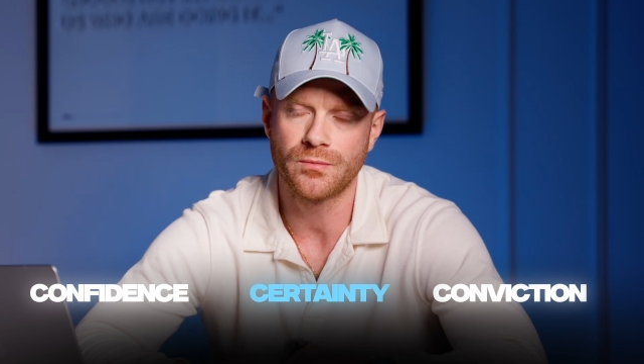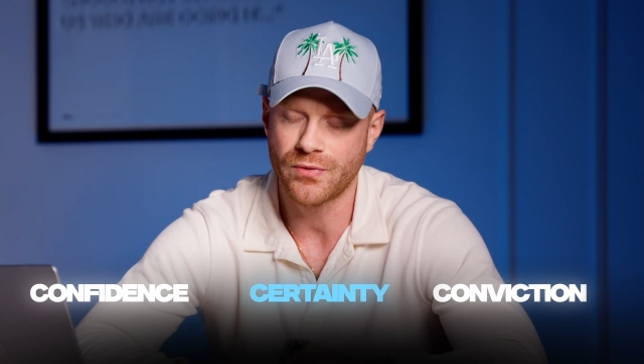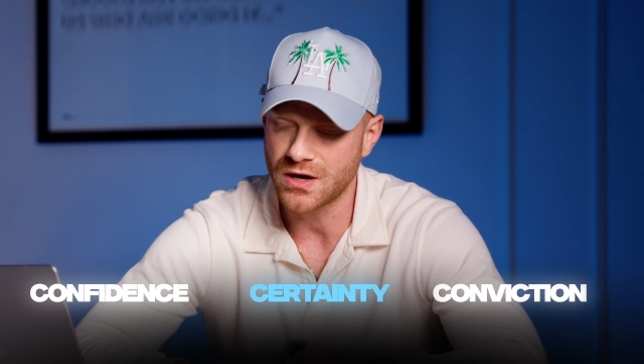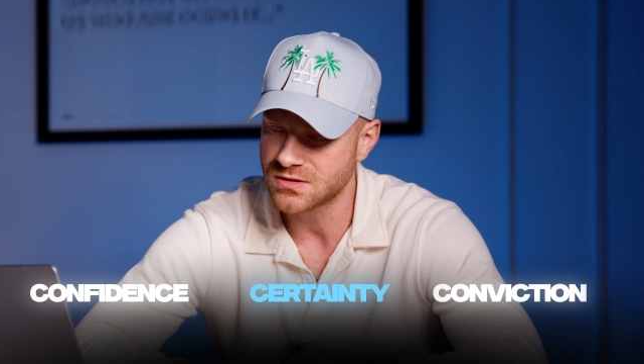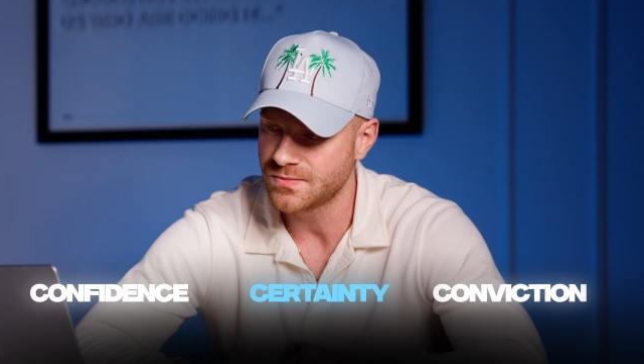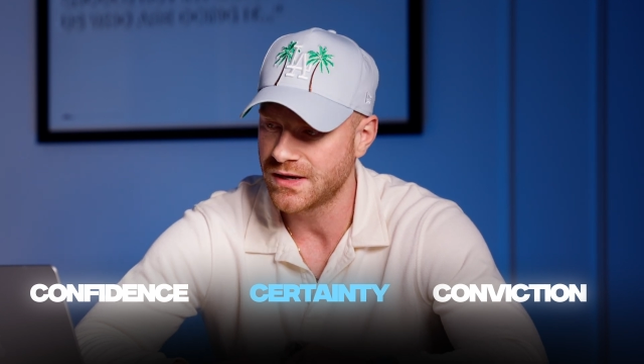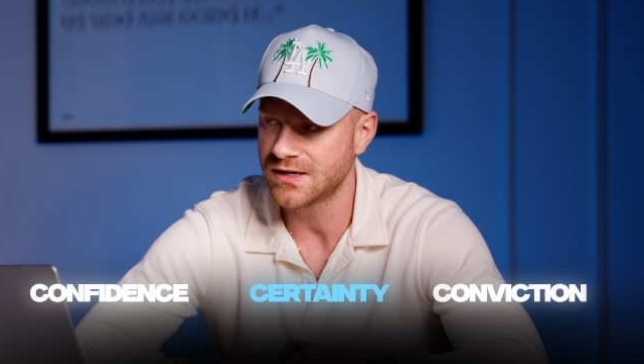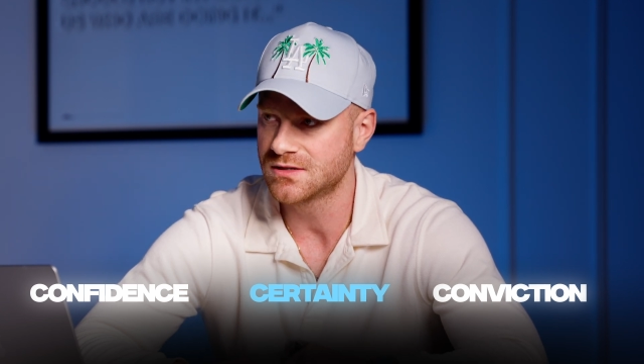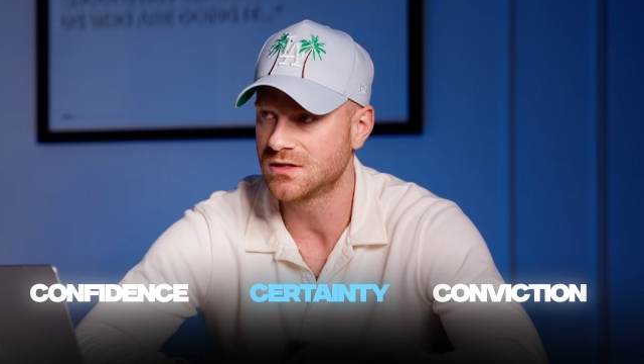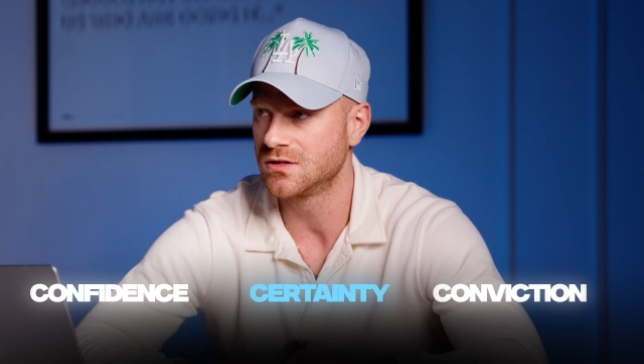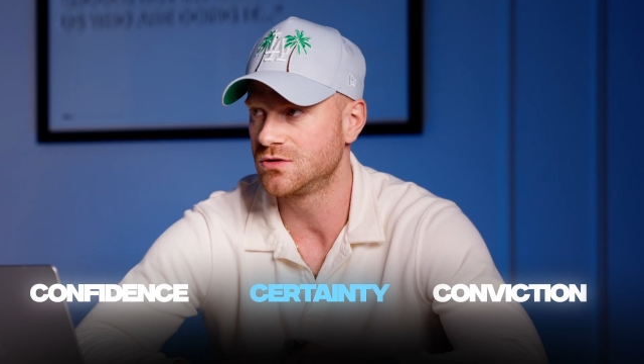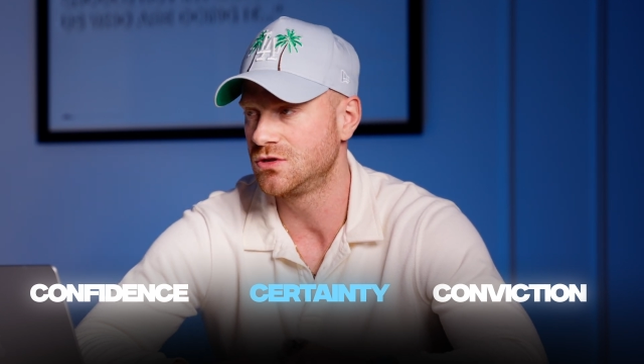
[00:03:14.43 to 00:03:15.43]

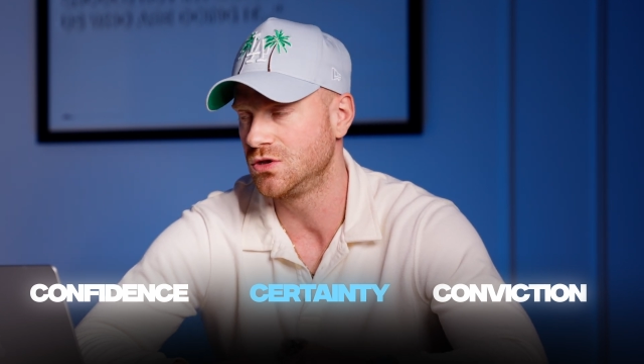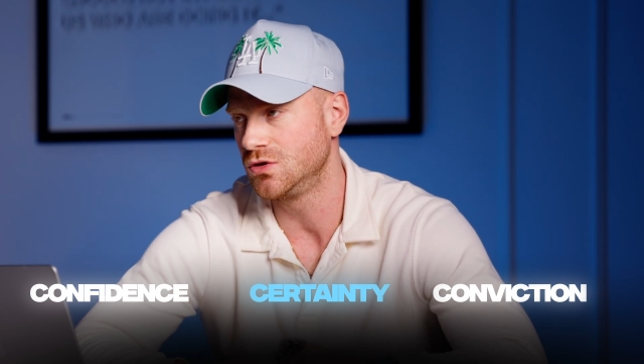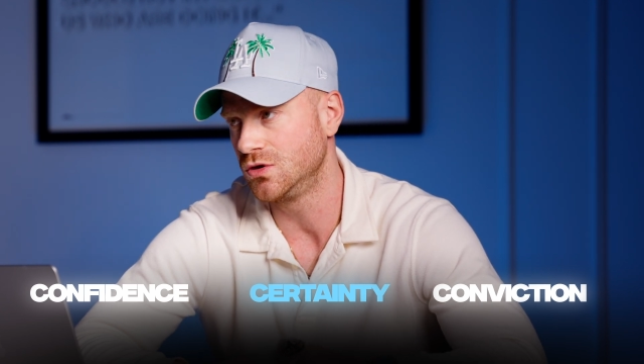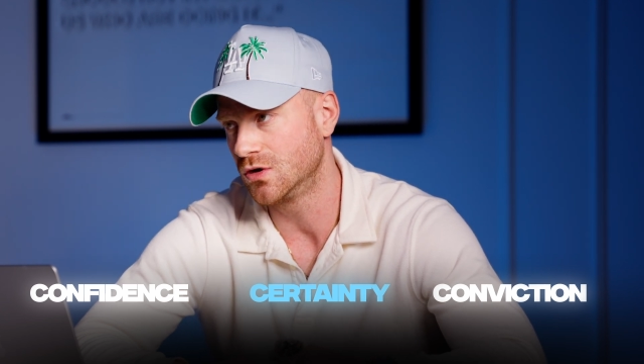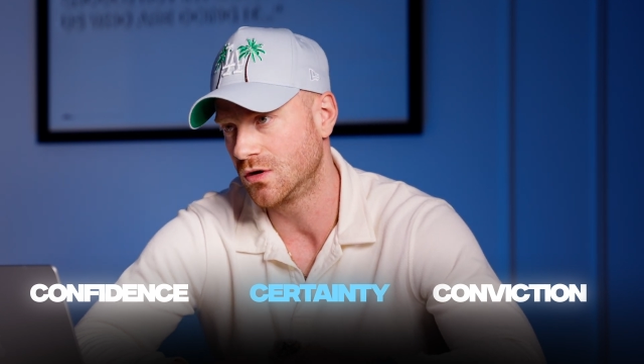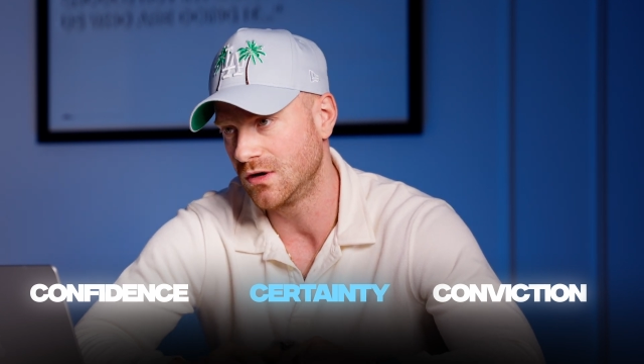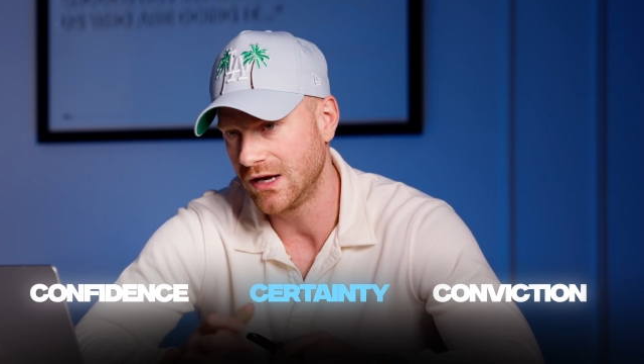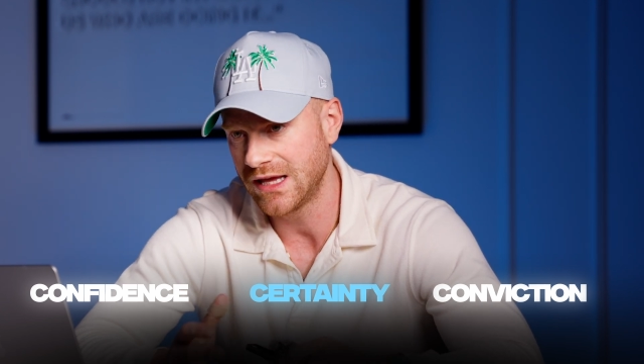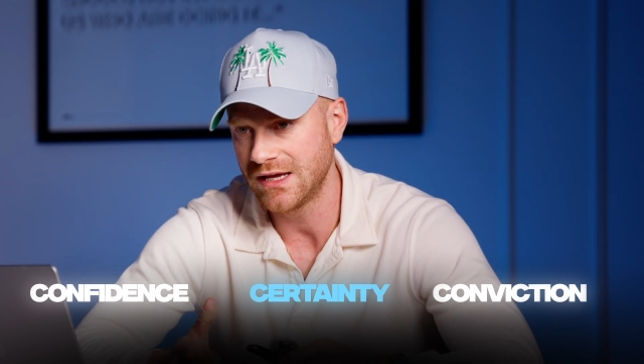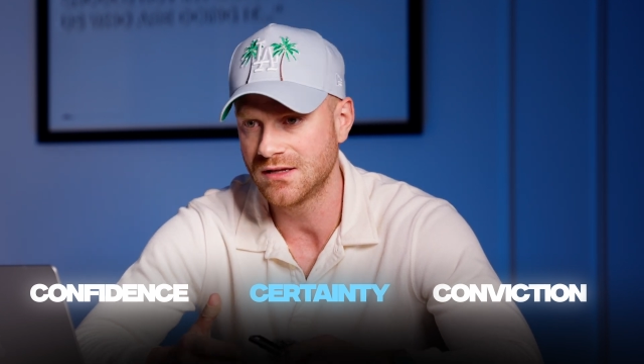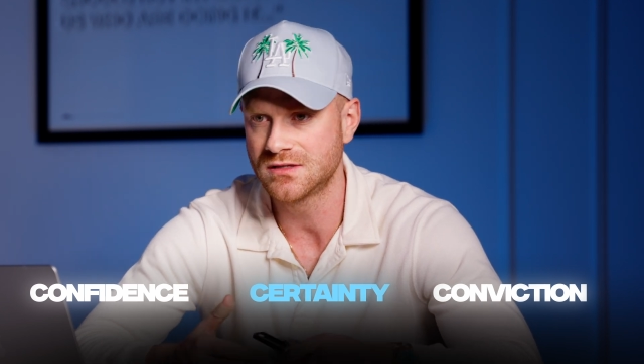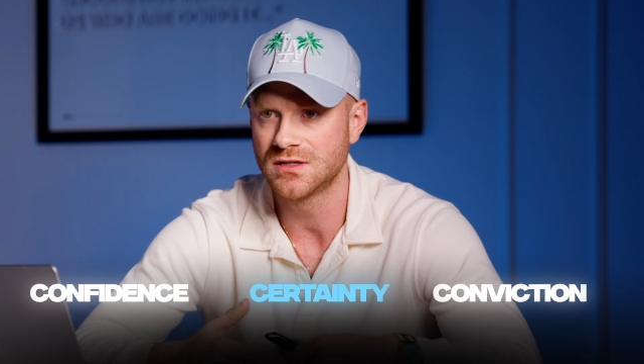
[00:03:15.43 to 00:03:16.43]
prospects, to your
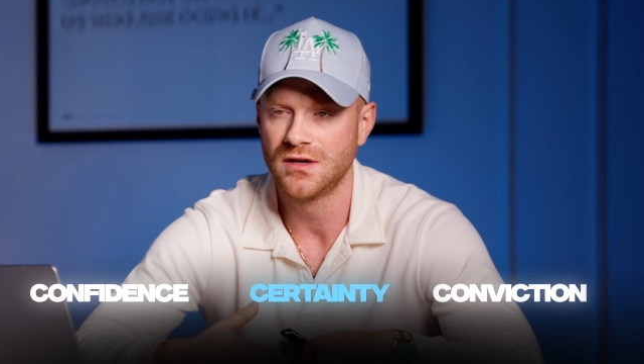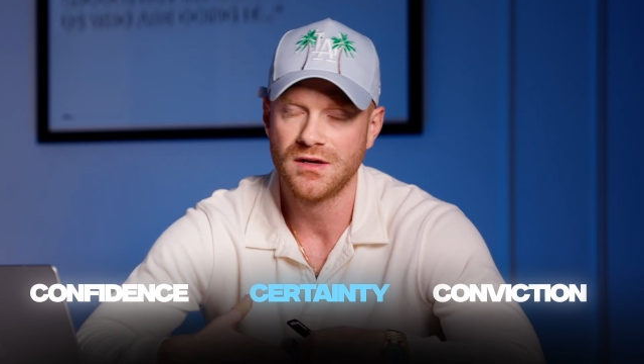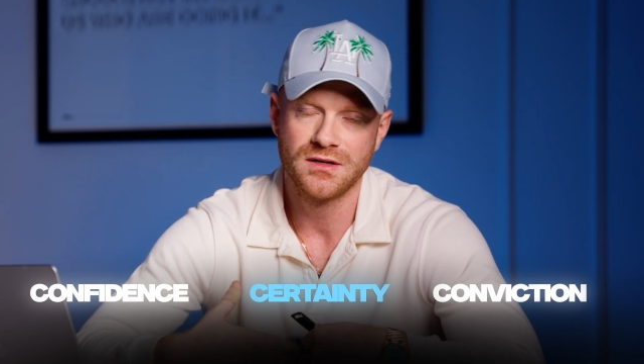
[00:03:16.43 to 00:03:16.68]
leads,